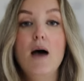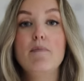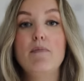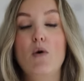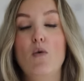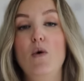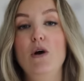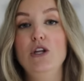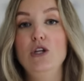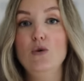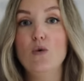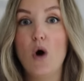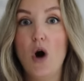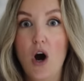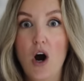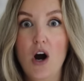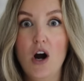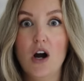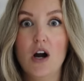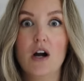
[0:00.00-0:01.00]
But when you
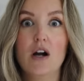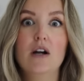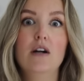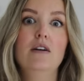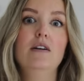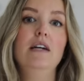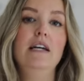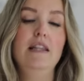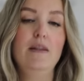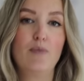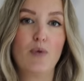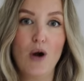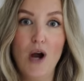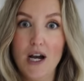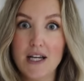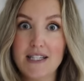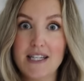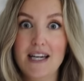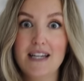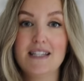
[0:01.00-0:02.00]
are in the
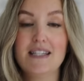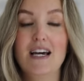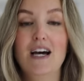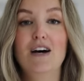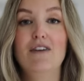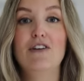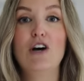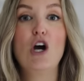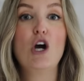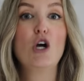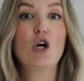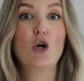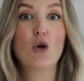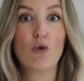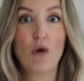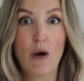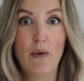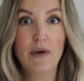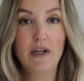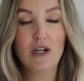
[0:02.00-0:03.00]
process of
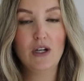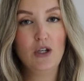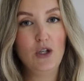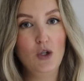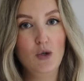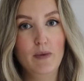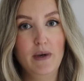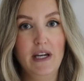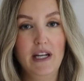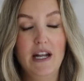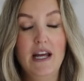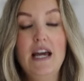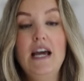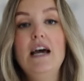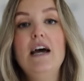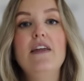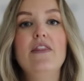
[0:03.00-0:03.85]
growing a human,